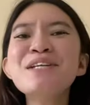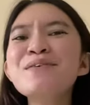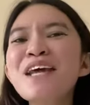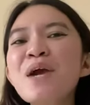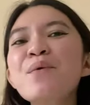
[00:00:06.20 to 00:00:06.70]

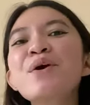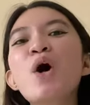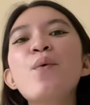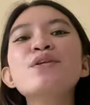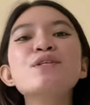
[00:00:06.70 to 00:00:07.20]
Today
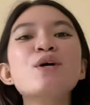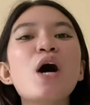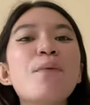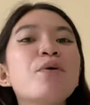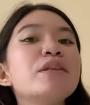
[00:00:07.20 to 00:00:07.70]
we're going to
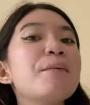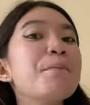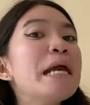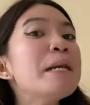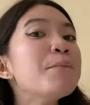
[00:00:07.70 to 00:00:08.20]
talk about the
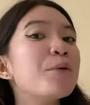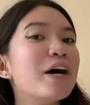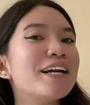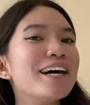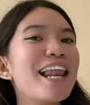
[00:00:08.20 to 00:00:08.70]
main
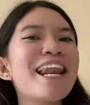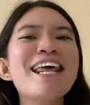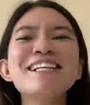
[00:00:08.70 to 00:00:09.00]
product.